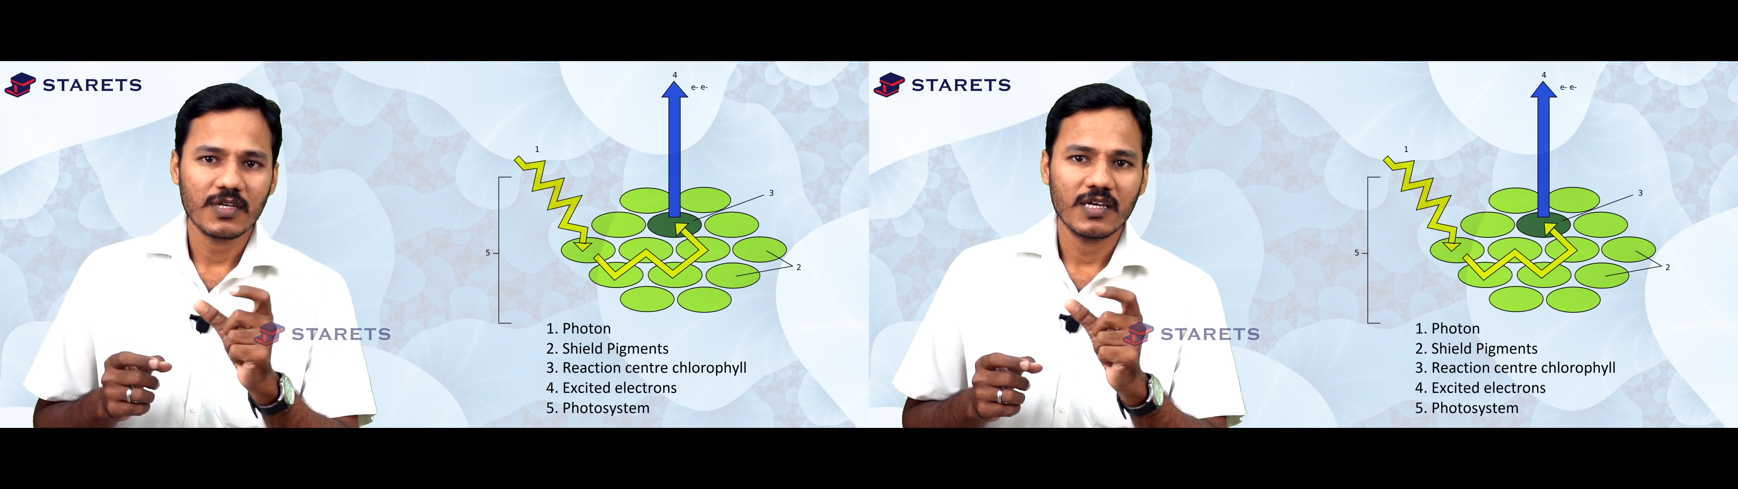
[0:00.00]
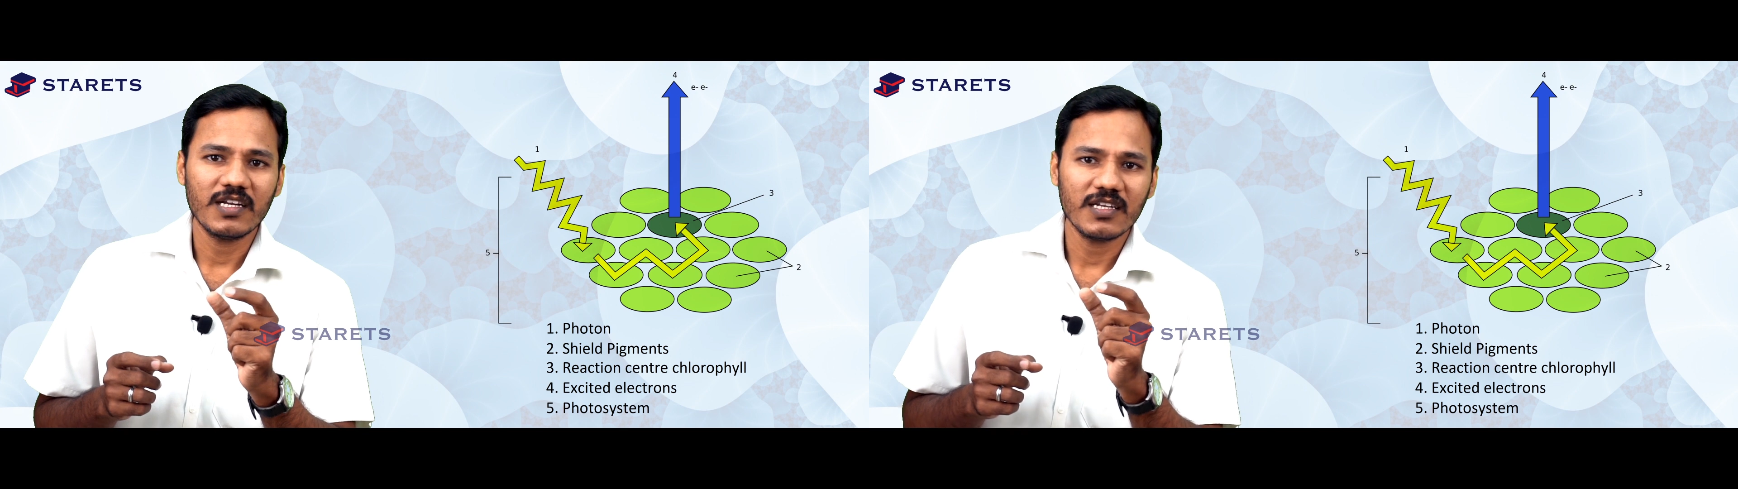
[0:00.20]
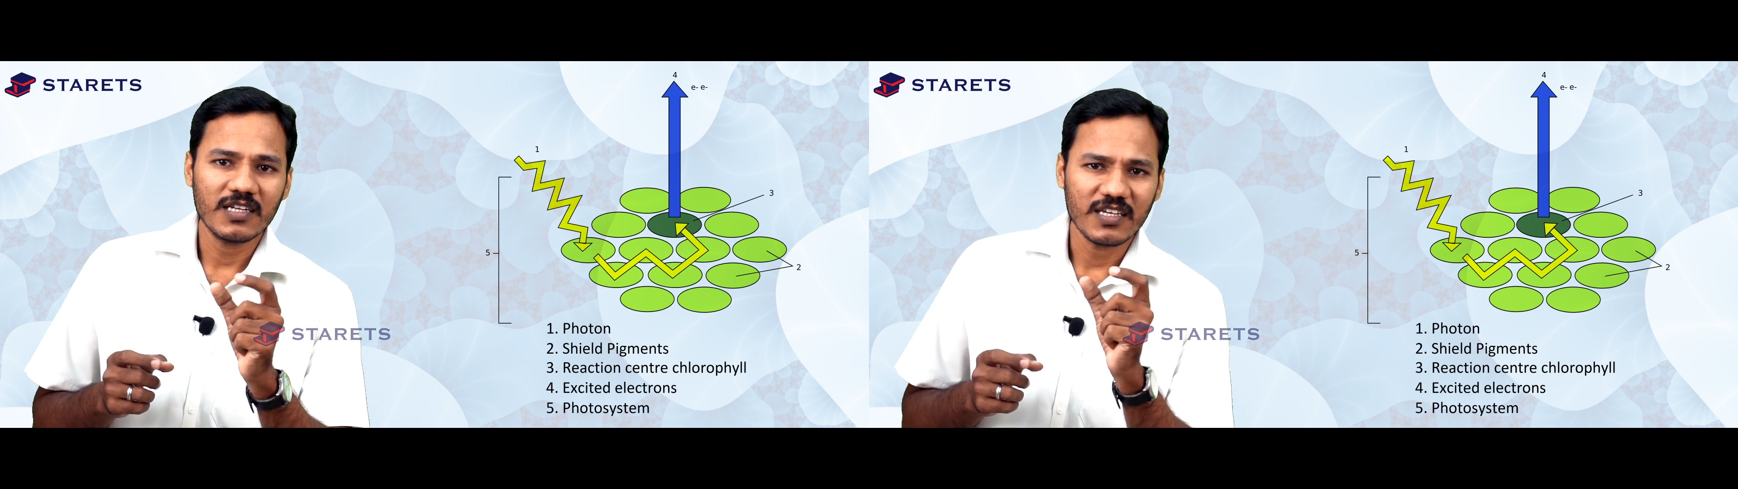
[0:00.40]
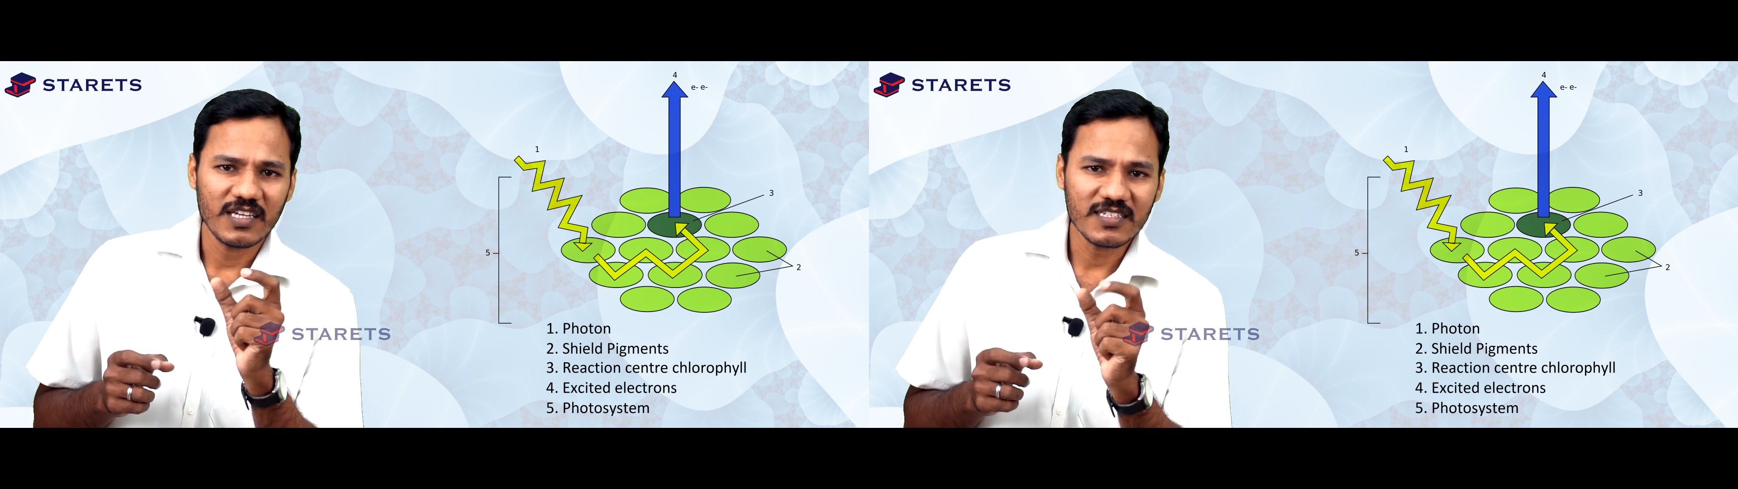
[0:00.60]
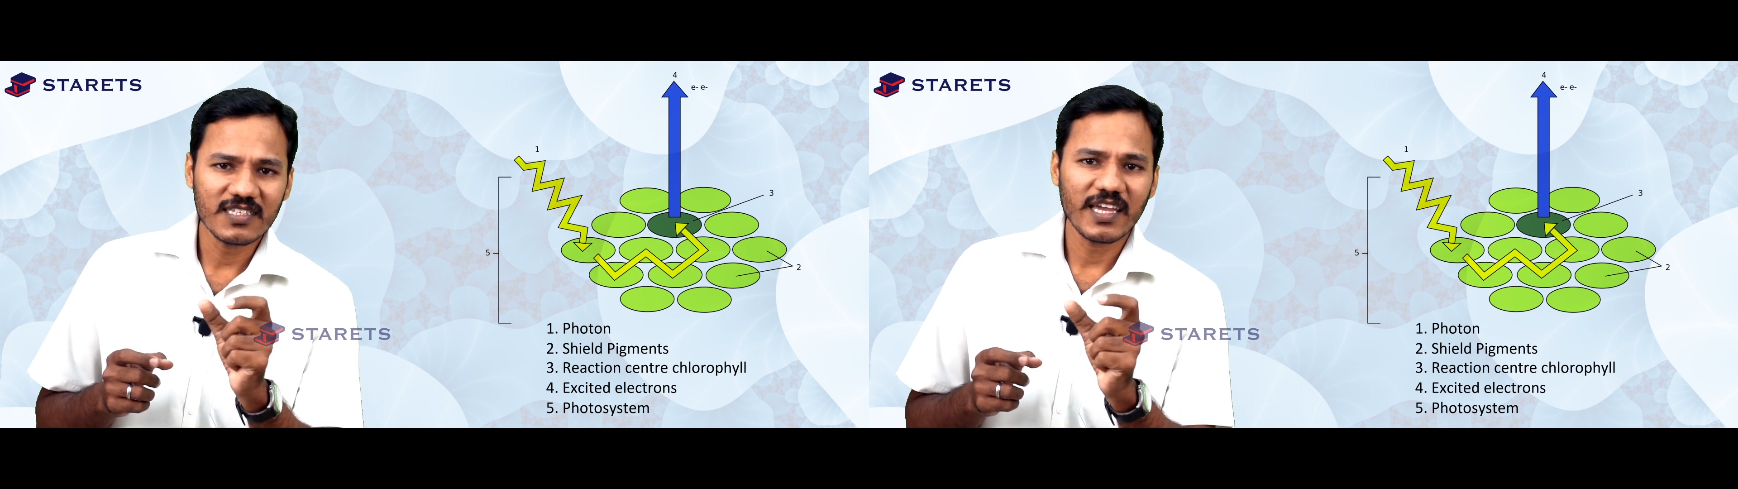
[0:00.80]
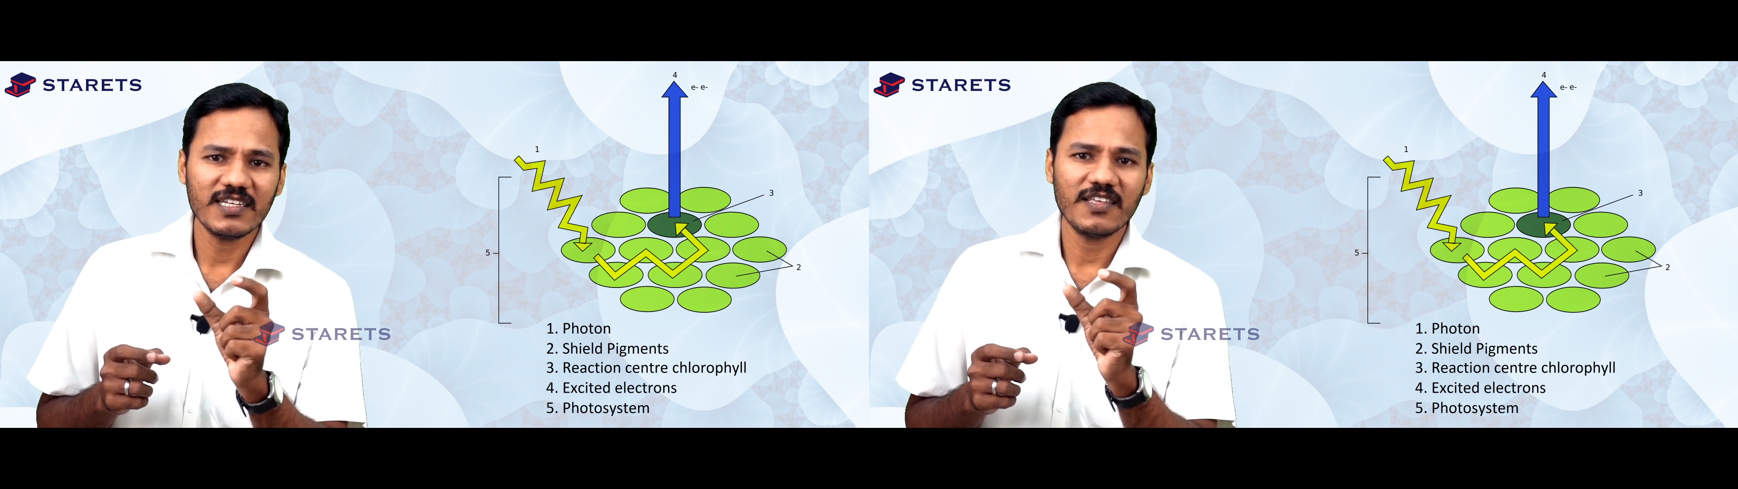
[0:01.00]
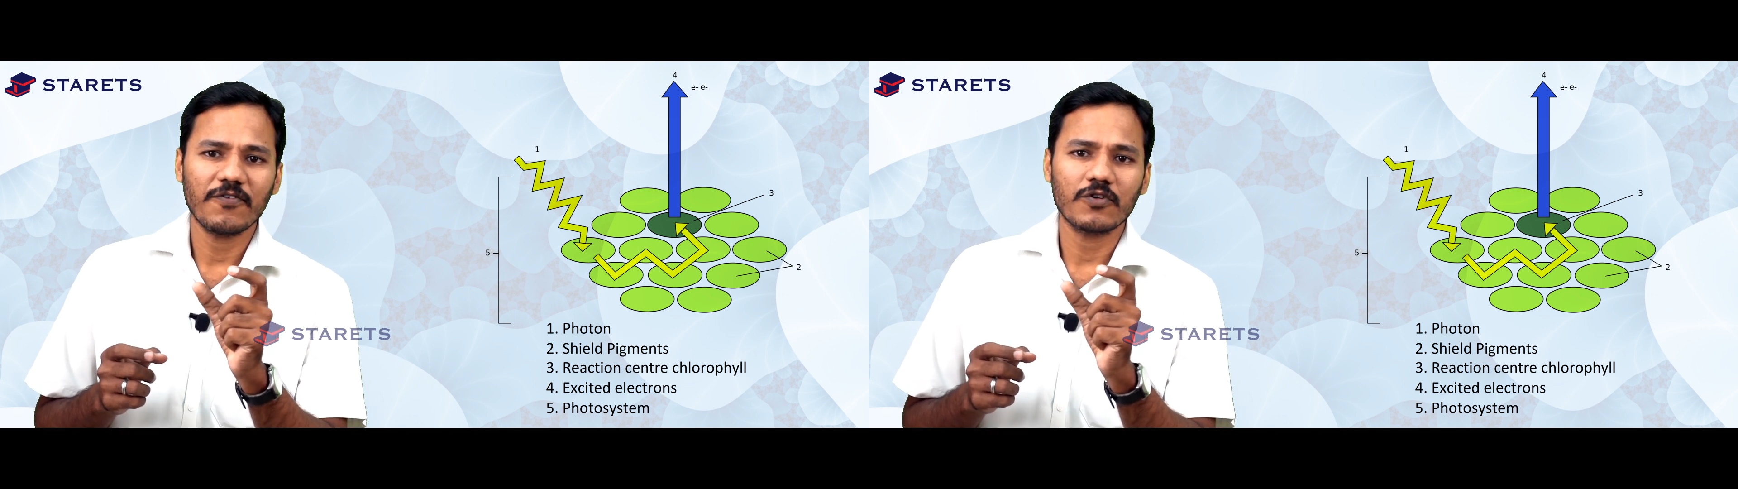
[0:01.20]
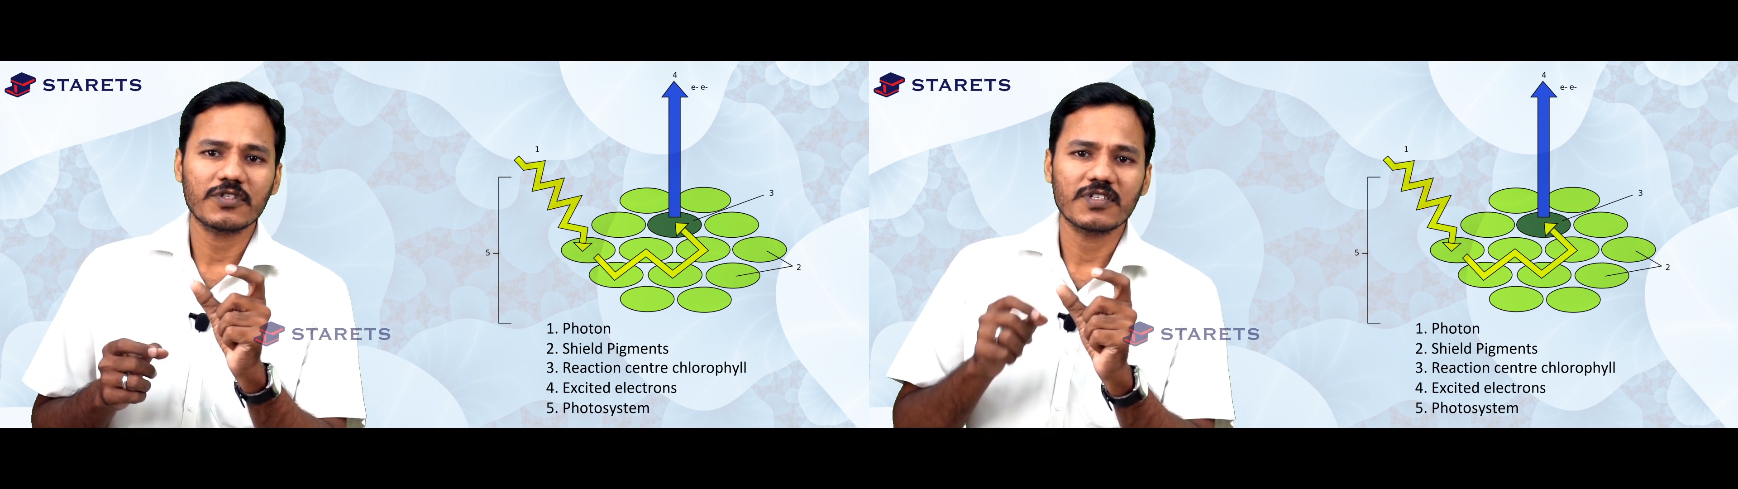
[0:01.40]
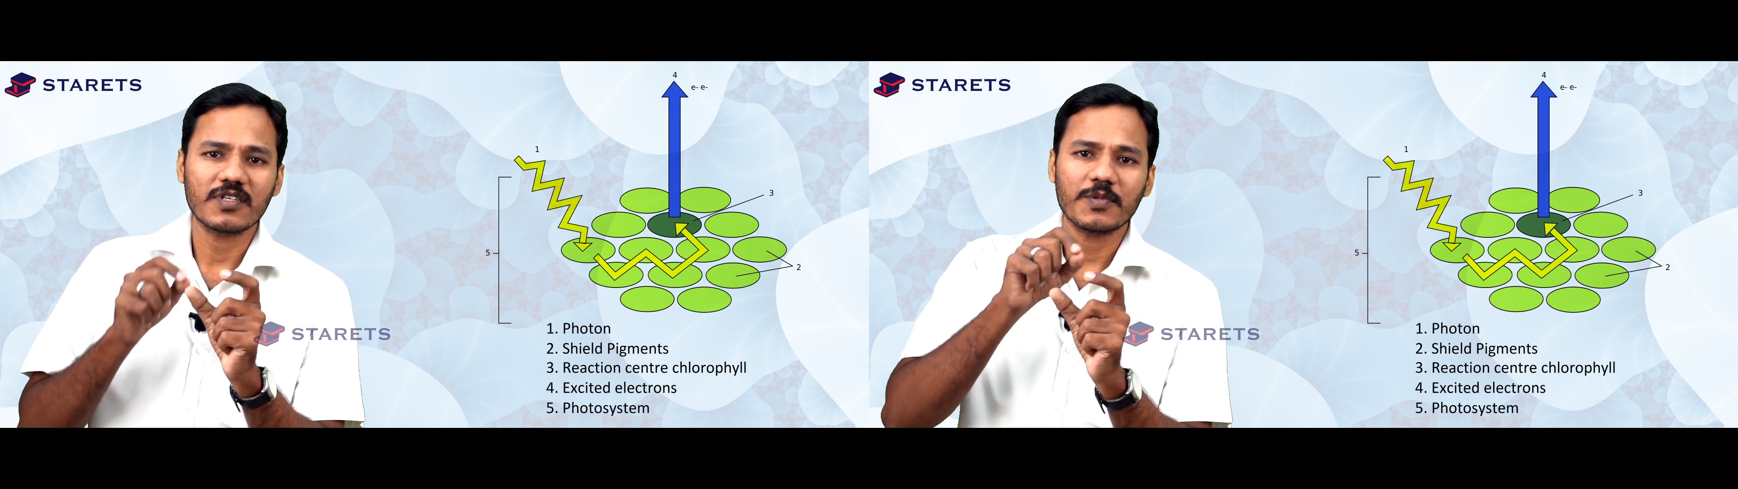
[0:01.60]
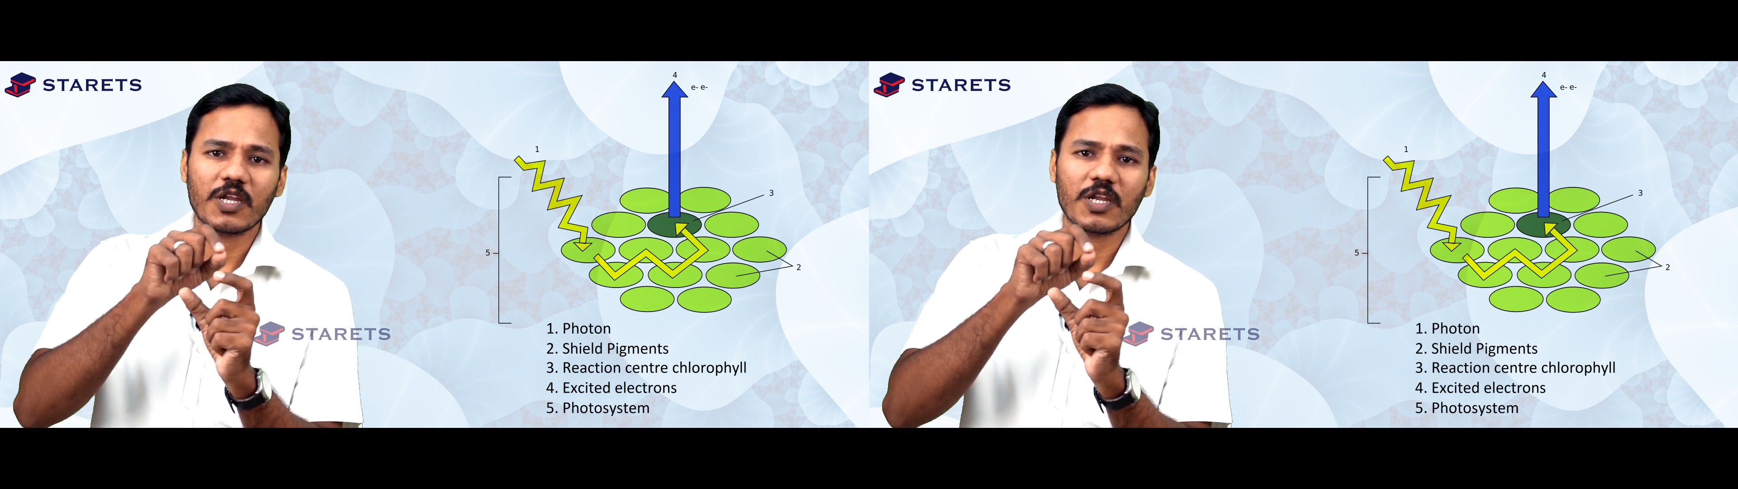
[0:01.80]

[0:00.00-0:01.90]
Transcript: and inside the photosystem